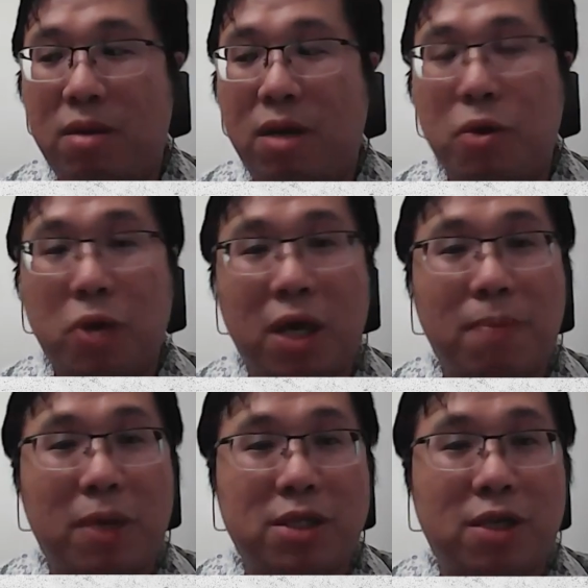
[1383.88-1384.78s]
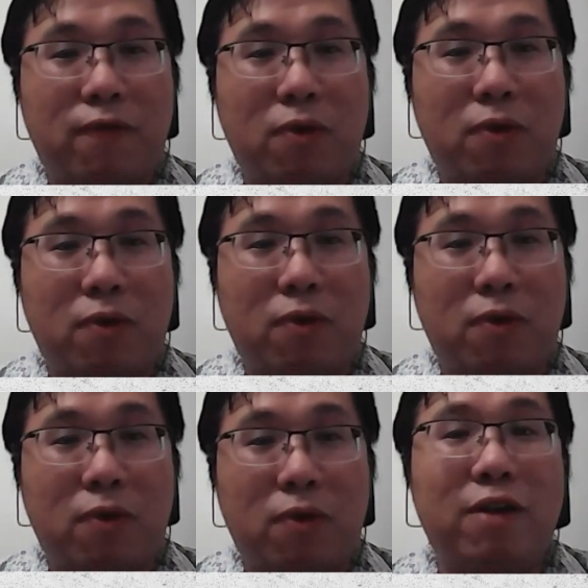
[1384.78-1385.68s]
allocate budget for the
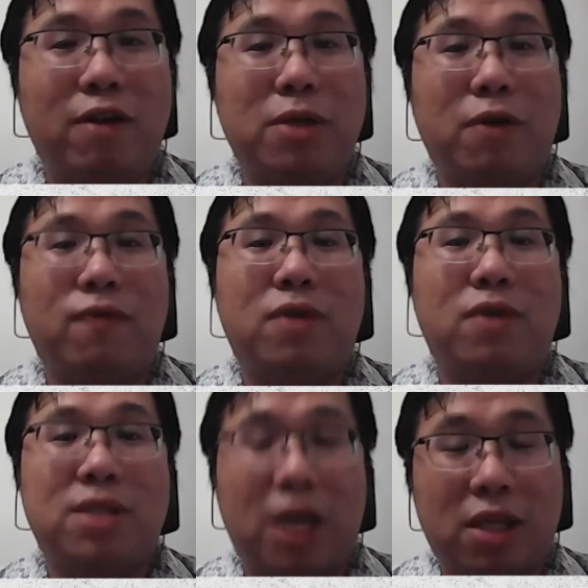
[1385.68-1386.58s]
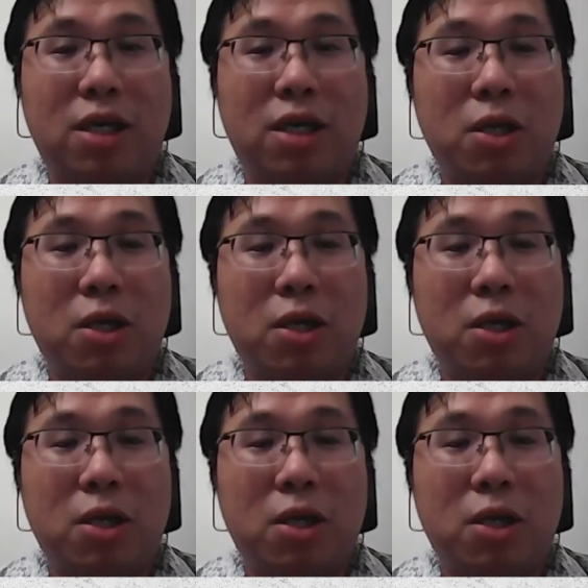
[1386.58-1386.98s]
development of this sector.